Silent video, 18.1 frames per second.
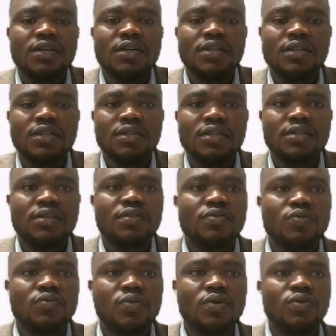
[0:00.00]
this
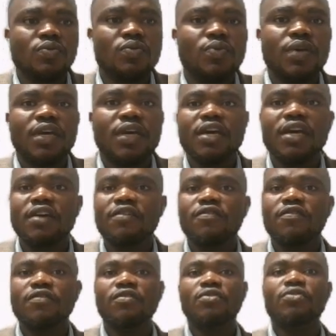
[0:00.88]
is what we have
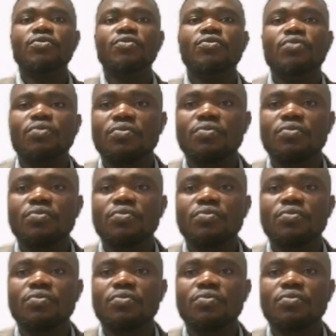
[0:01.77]
for you.